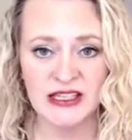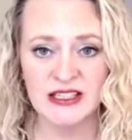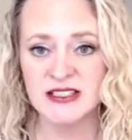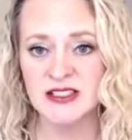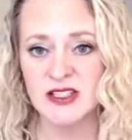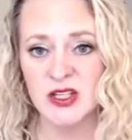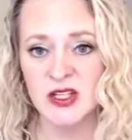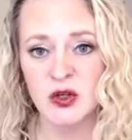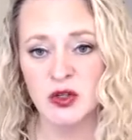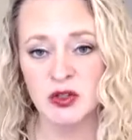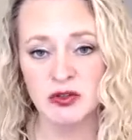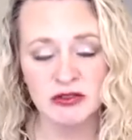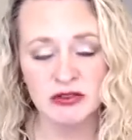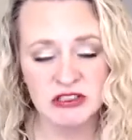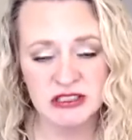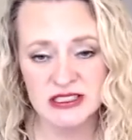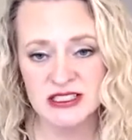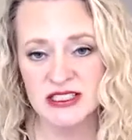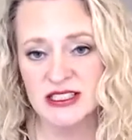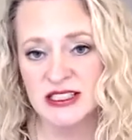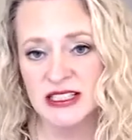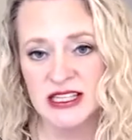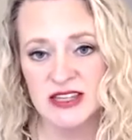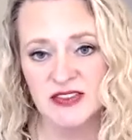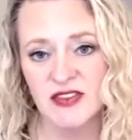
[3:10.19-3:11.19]
So you just
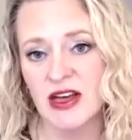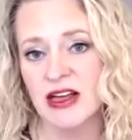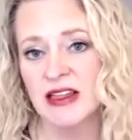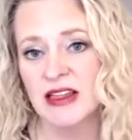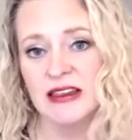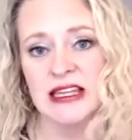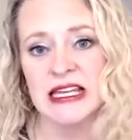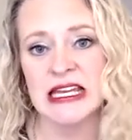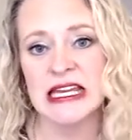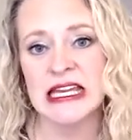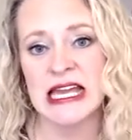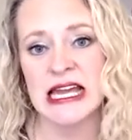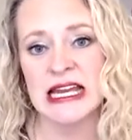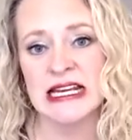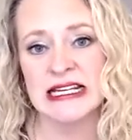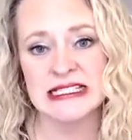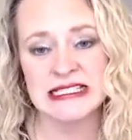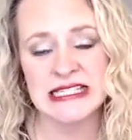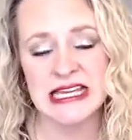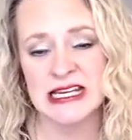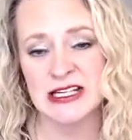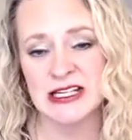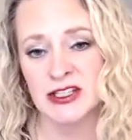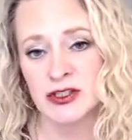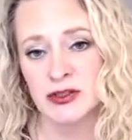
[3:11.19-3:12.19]
click that link and it
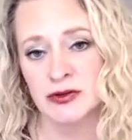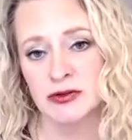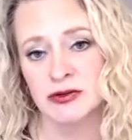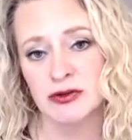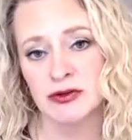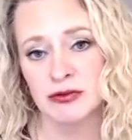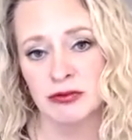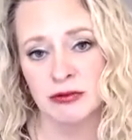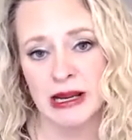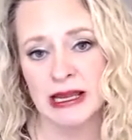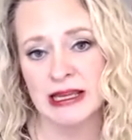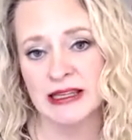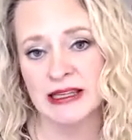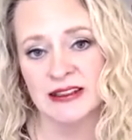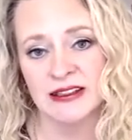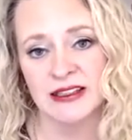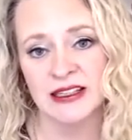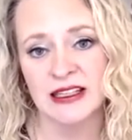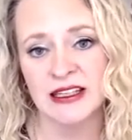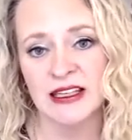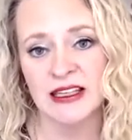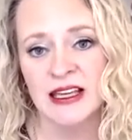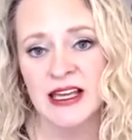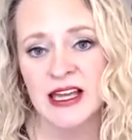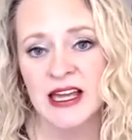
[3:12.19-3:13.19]
takes you
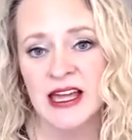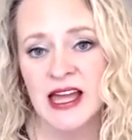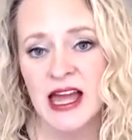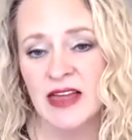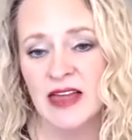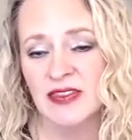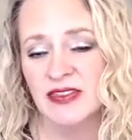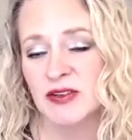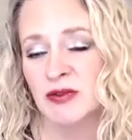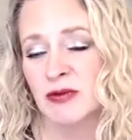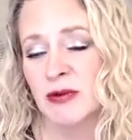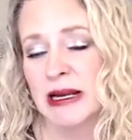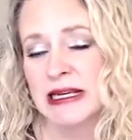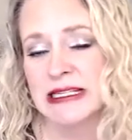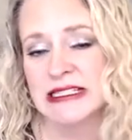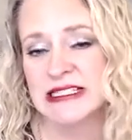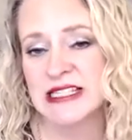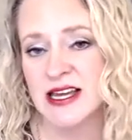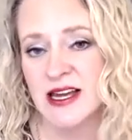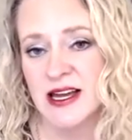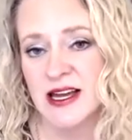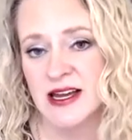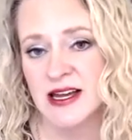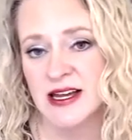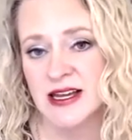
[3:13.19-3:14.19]
directly at the right
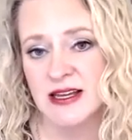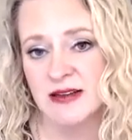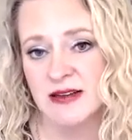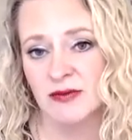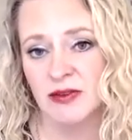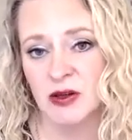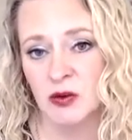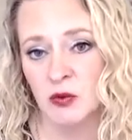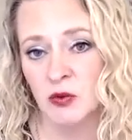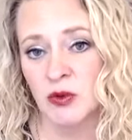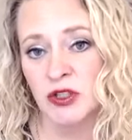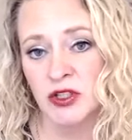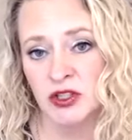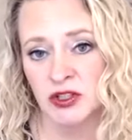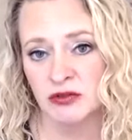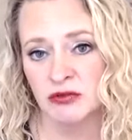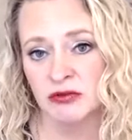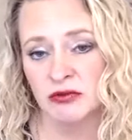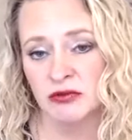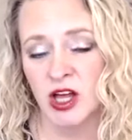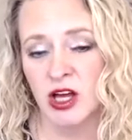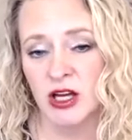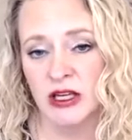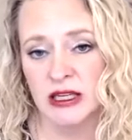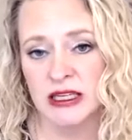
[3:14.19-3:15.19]
time. Like when you
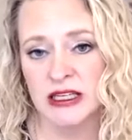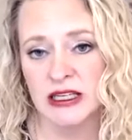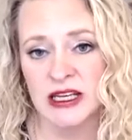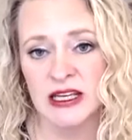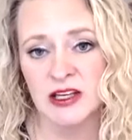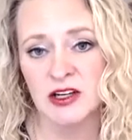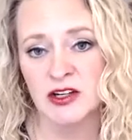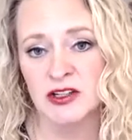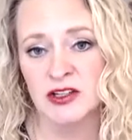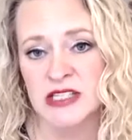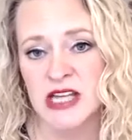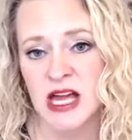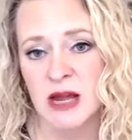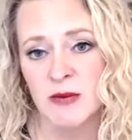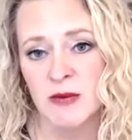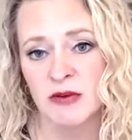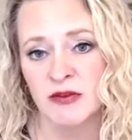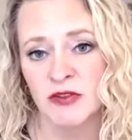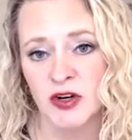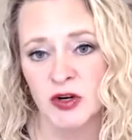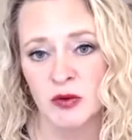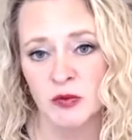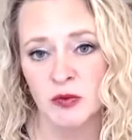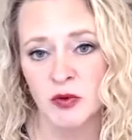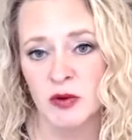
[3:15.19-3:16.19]
log in at your time of
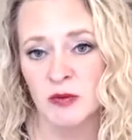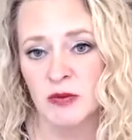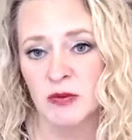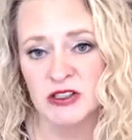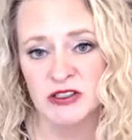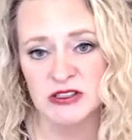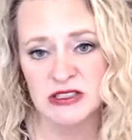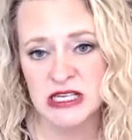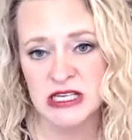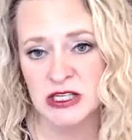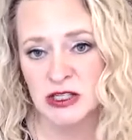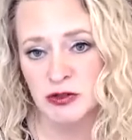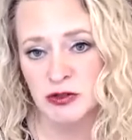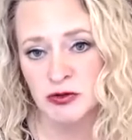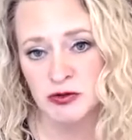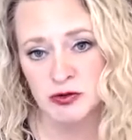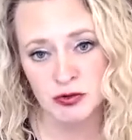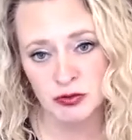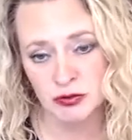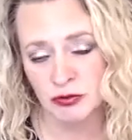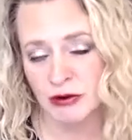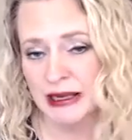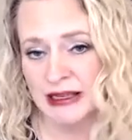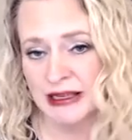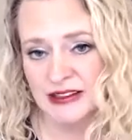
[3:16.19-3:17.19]
your appointment, it'll take you
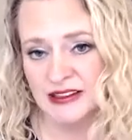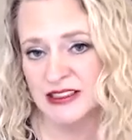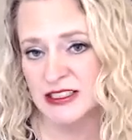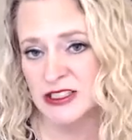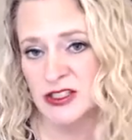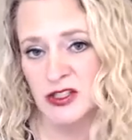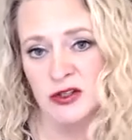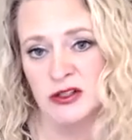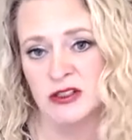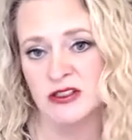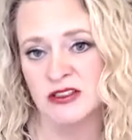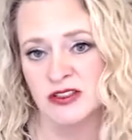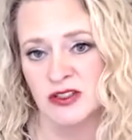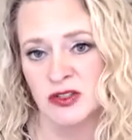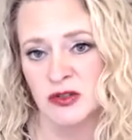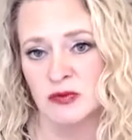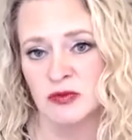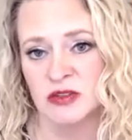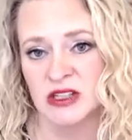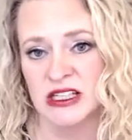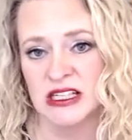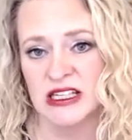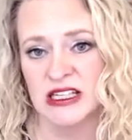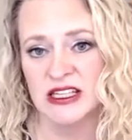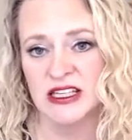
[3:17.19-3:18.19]
directly to the Zoom
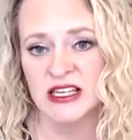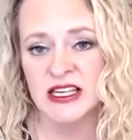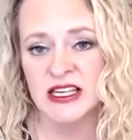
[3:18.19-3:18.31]
link.